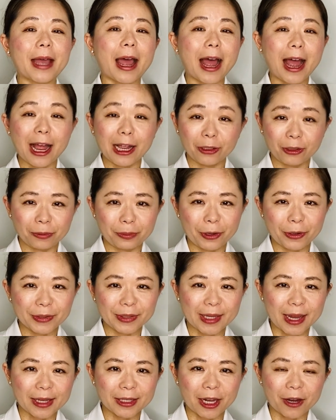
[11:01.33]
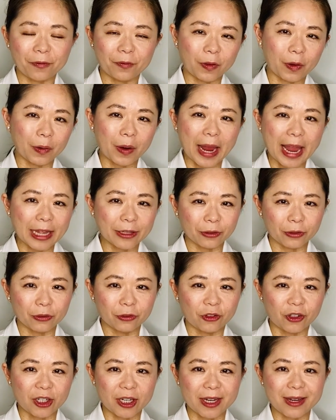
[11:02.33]
100% of their
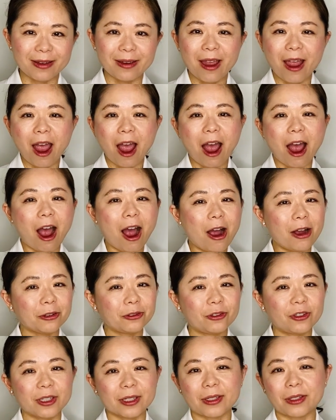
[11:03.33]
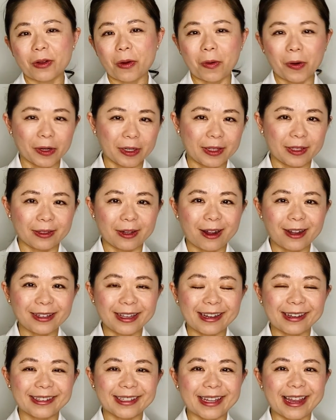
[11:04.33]
energy on just
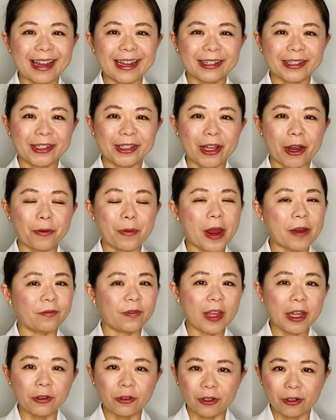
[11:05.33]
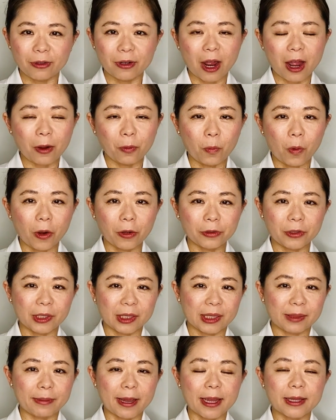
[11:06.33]
orthodontics. And so if they do not want to
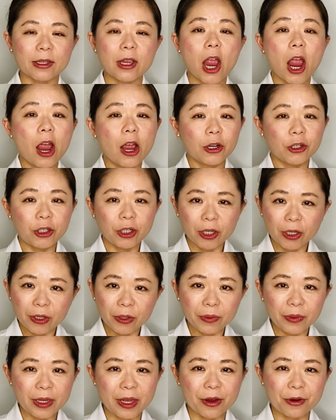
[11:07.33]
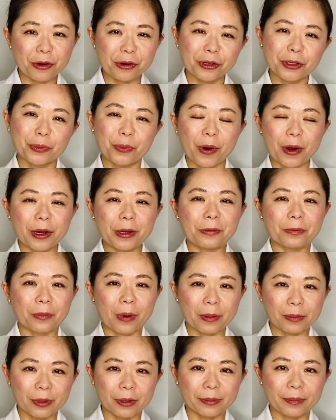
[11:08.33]
spend 2 years wearing
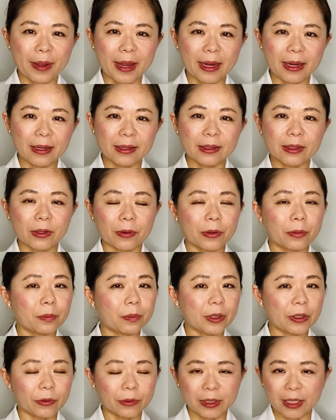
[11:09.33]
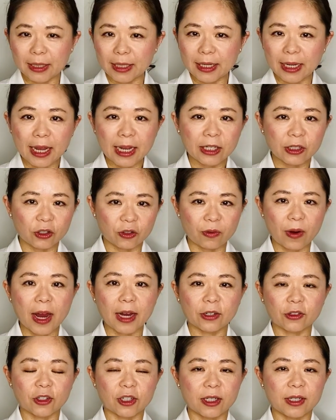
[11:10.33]
rubber bands or getting
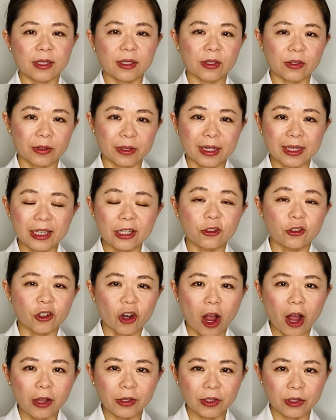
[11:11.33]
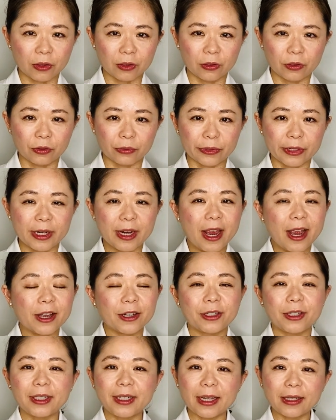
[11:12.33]
extractions or getting jaw surgery
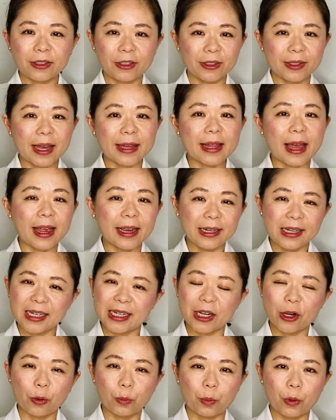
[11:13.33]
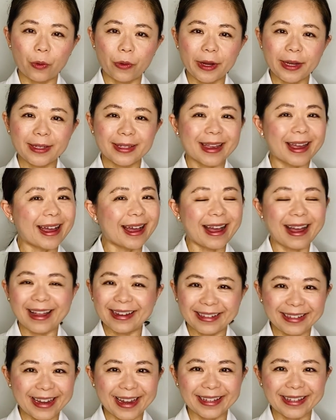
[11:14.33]
to get to that ideal point, I
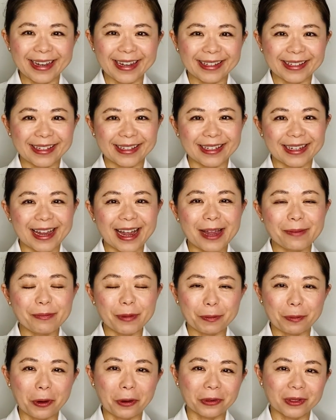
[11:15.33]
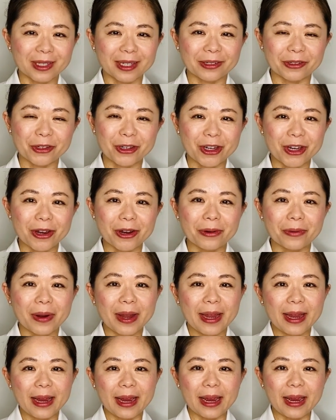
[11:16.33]
get it. I'm a person too.
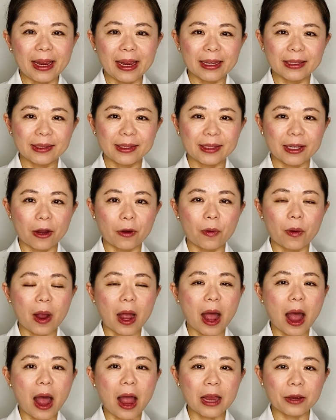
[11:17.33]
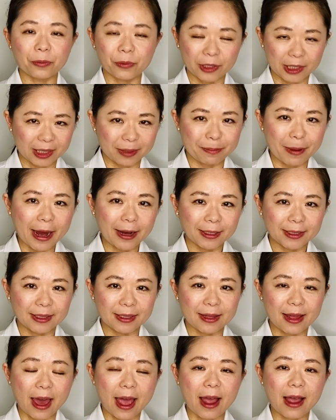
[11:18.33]
And so I respect
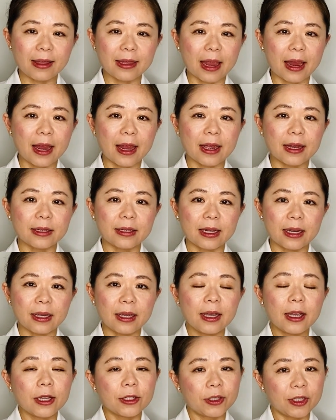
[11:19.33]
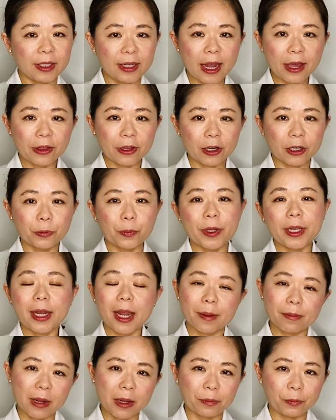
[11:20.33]
that. And together we
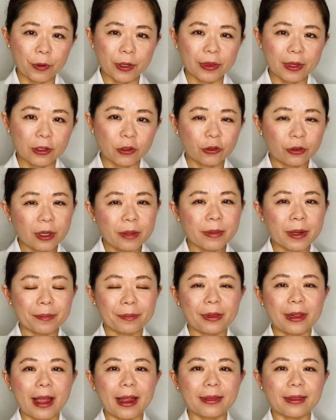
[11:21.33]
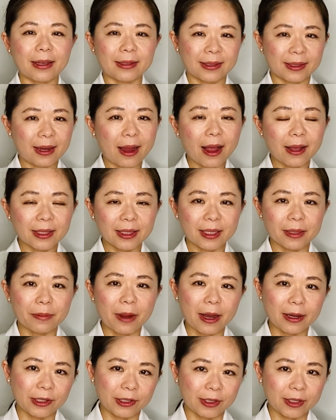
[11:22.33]
come up with a treatment plan that's
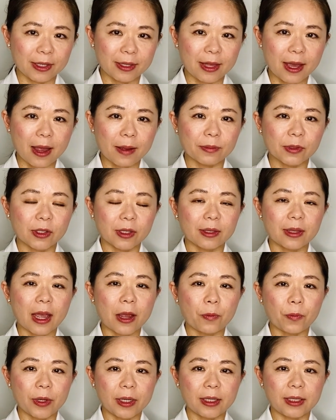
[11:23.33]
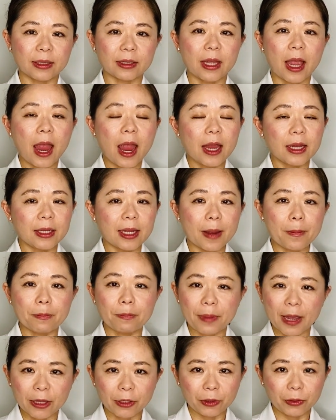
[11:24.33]
customized to them so that we can get
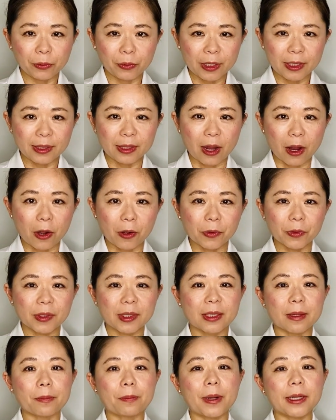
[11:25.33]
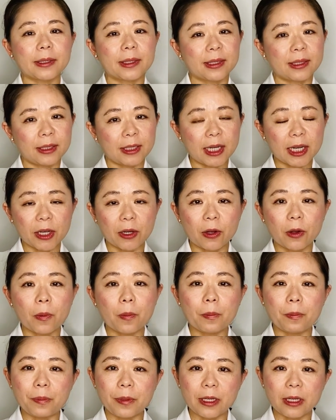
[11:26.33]
better results, but still
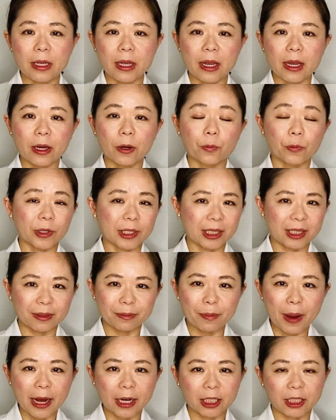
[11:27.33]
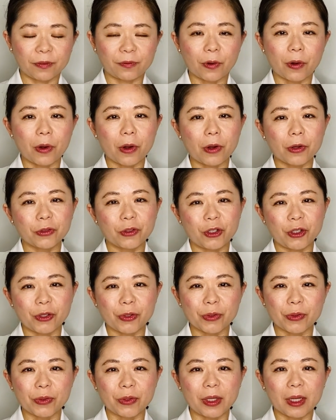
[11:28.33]
being respectful
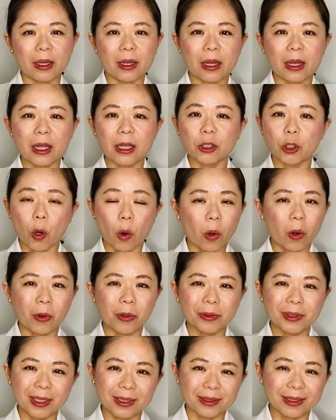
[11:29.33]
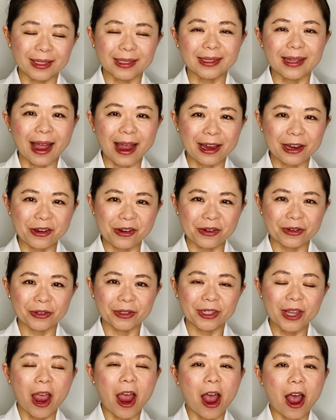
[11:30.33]
to the goals and
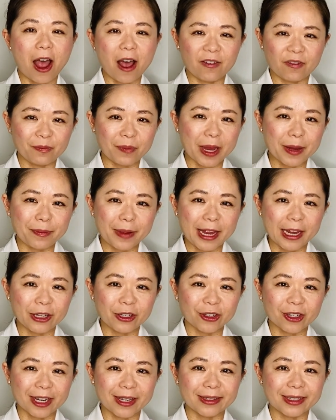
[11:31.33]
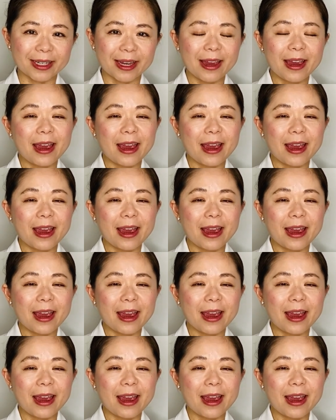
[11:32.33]
desires of my patient.